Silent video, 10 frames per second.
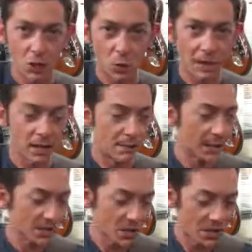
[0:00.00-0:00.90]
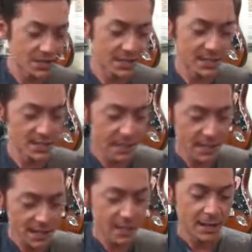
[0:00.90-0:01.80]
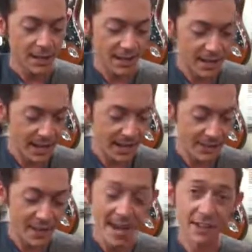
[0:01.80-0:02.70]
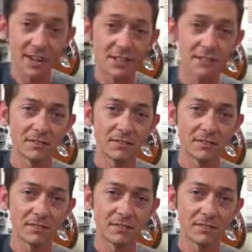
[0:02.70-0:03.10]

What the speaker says: grit on my guitar as it is. And then I kick that on